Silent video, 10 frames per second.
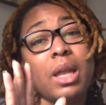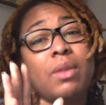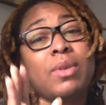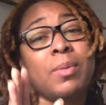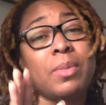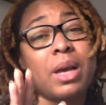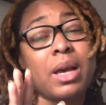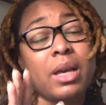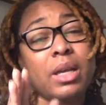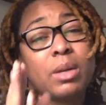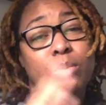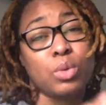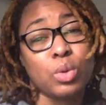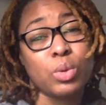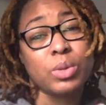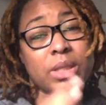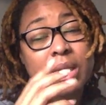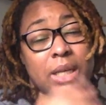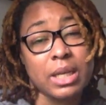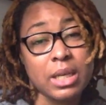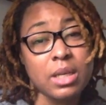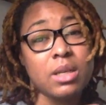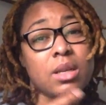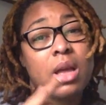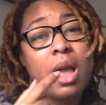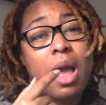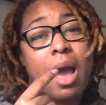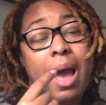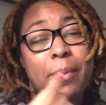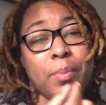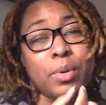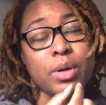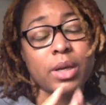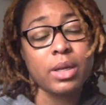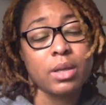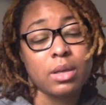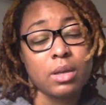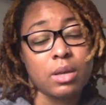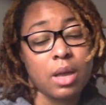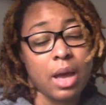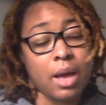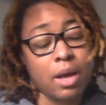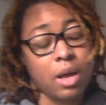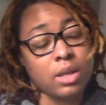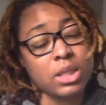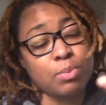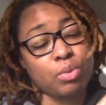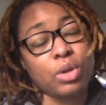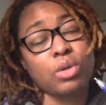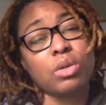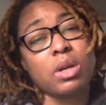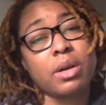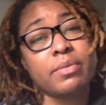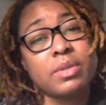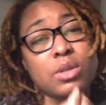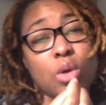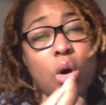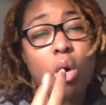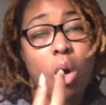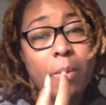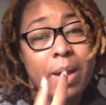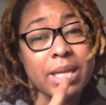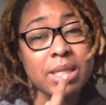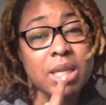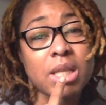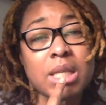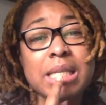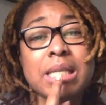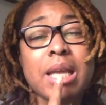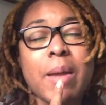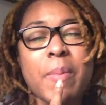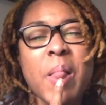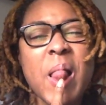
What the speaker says: And if I'm not in a mood to eat, I put a sprinkle of salt on the tip